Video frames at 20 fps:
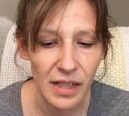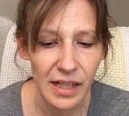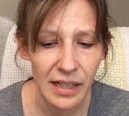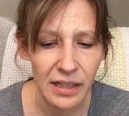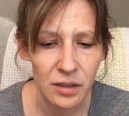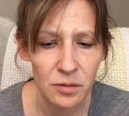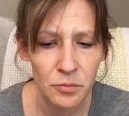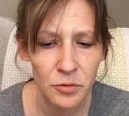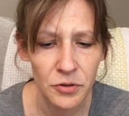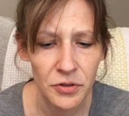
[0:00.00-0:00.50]

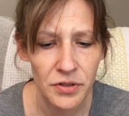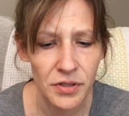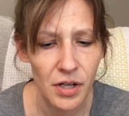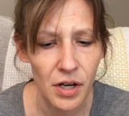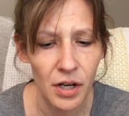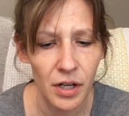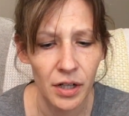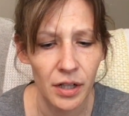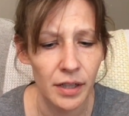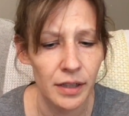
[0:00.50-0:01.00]
Animals
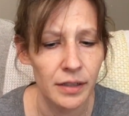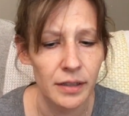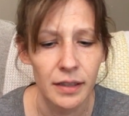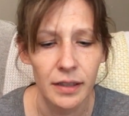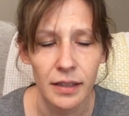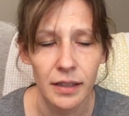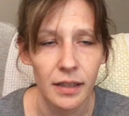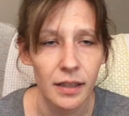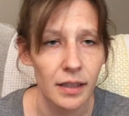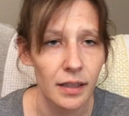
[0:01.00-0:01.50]
are
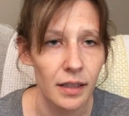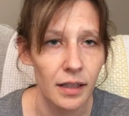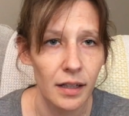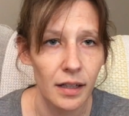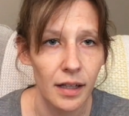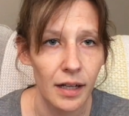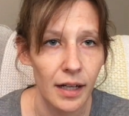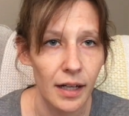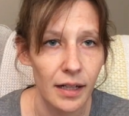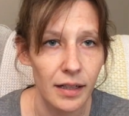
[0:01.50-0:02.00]

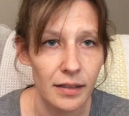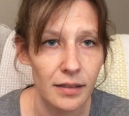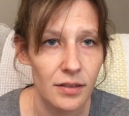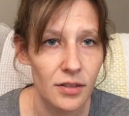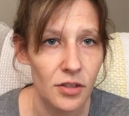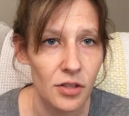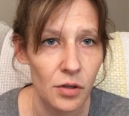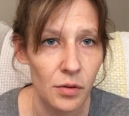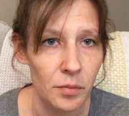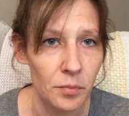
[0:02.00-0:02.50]

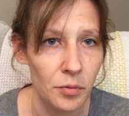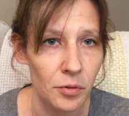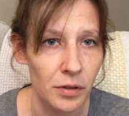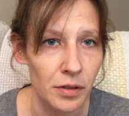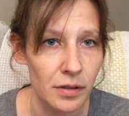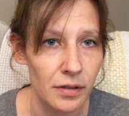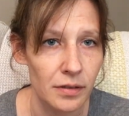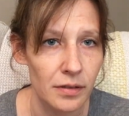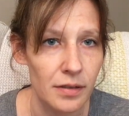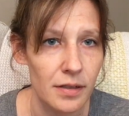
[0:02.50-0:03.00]
so
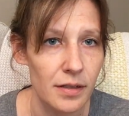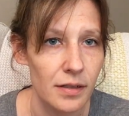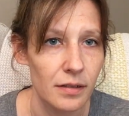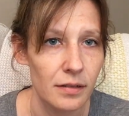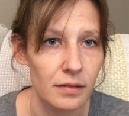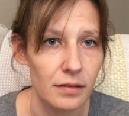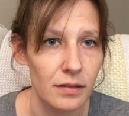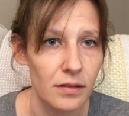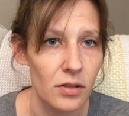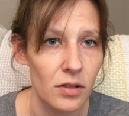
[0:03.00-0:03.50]
important
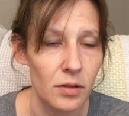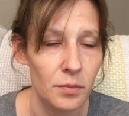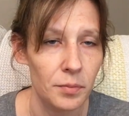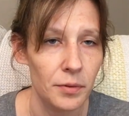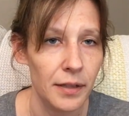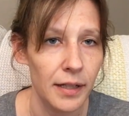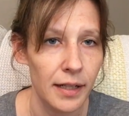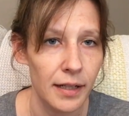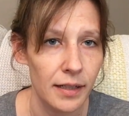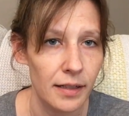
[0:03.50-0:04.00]
to the
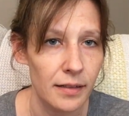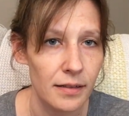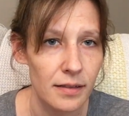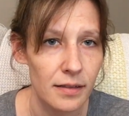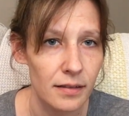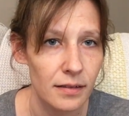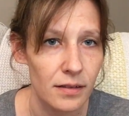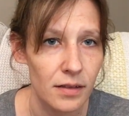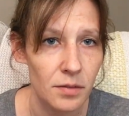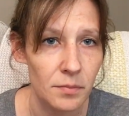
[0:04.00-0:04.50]

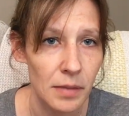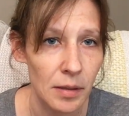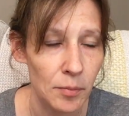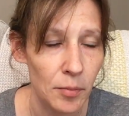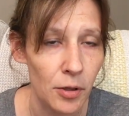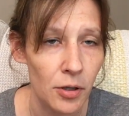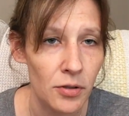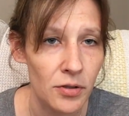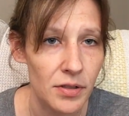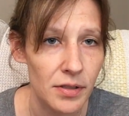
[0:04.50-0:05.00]
planet, to me
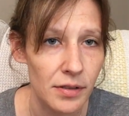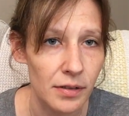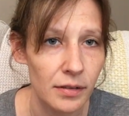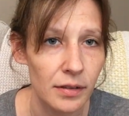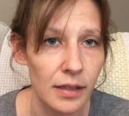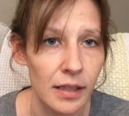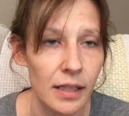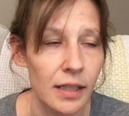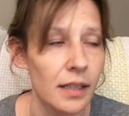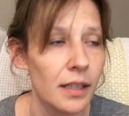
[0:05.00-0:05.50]

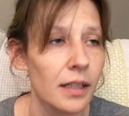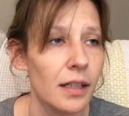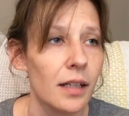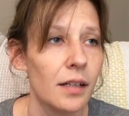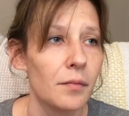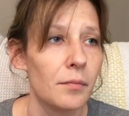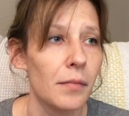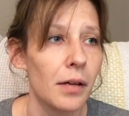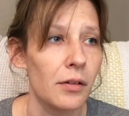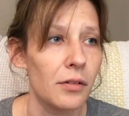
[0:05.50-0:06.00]
personally.
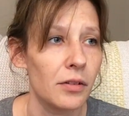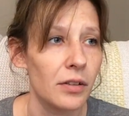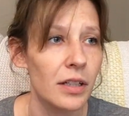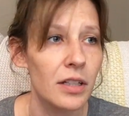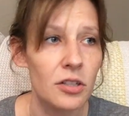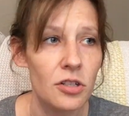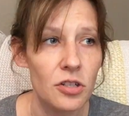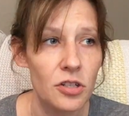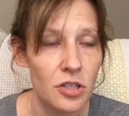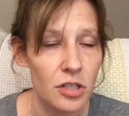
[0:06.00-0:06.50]
My
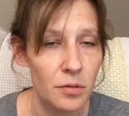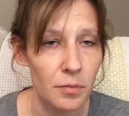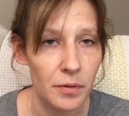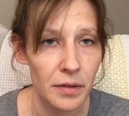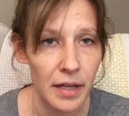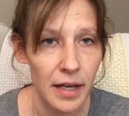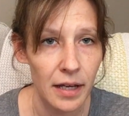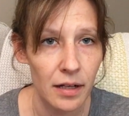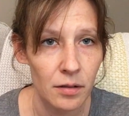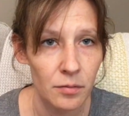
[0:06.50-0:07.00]
relationship
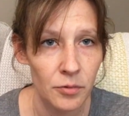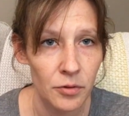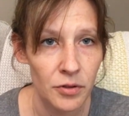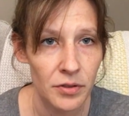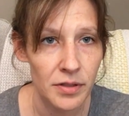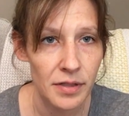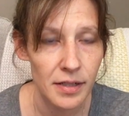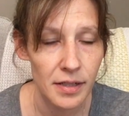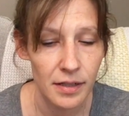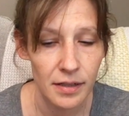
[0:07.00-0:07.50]
with
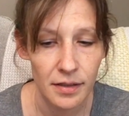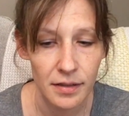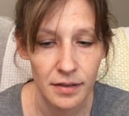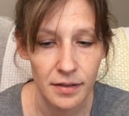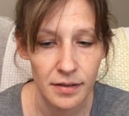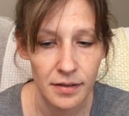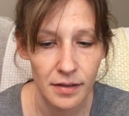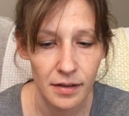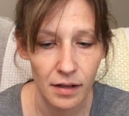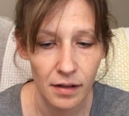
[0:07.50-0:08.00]
animals
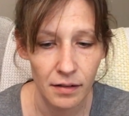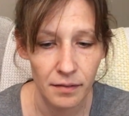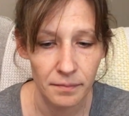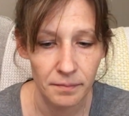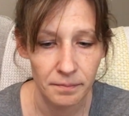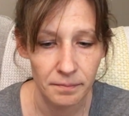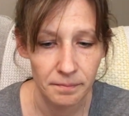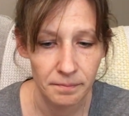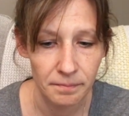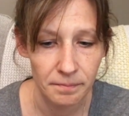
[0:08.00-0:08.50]
is,
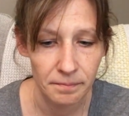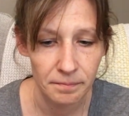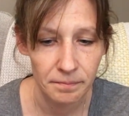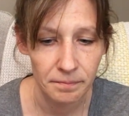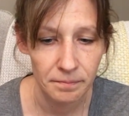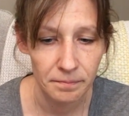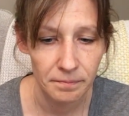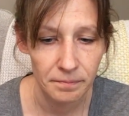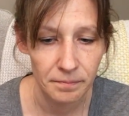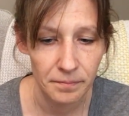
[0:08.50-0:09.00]

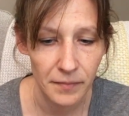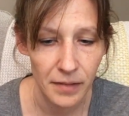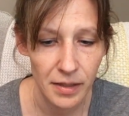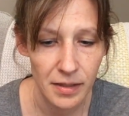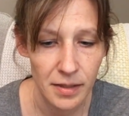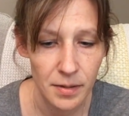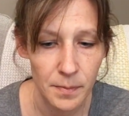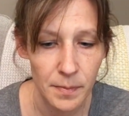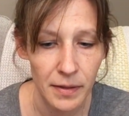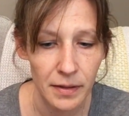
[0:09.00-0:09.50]

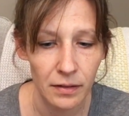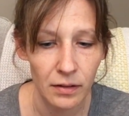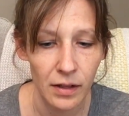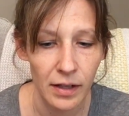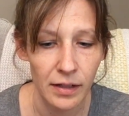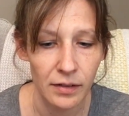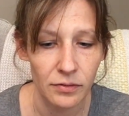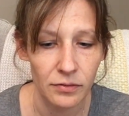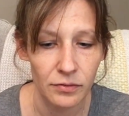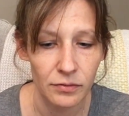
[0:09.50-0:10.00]
it's been
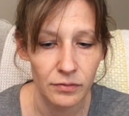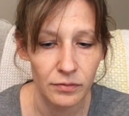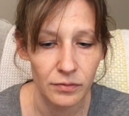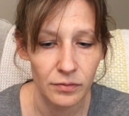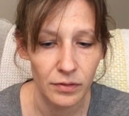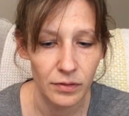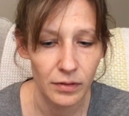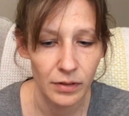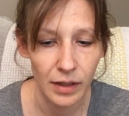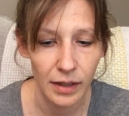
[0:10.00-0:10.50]
life,
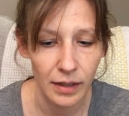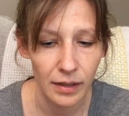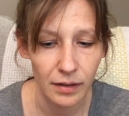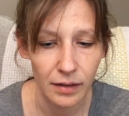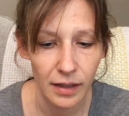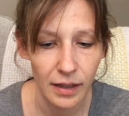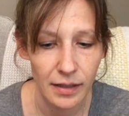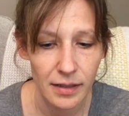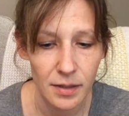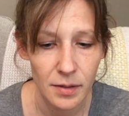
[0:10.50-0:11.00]
like
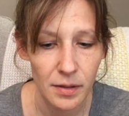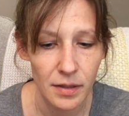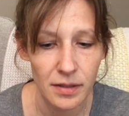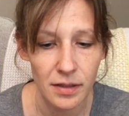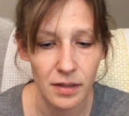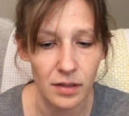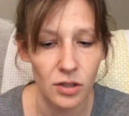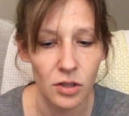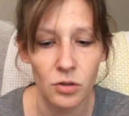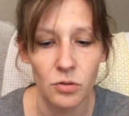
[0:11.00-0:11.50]

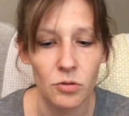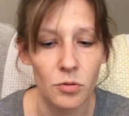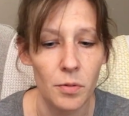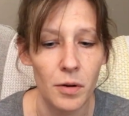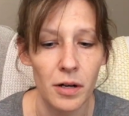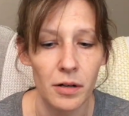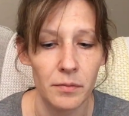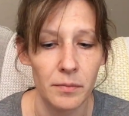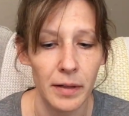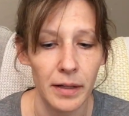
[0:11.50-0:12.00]
it's a huge
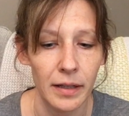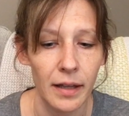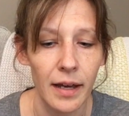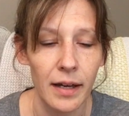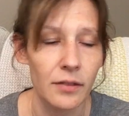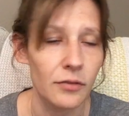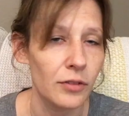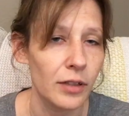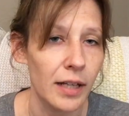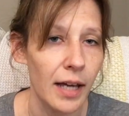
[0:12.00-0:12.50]
part of my
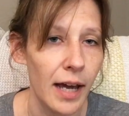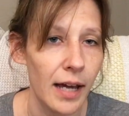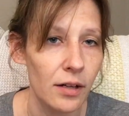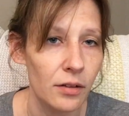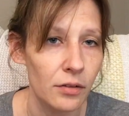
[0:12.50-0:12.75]
life. Like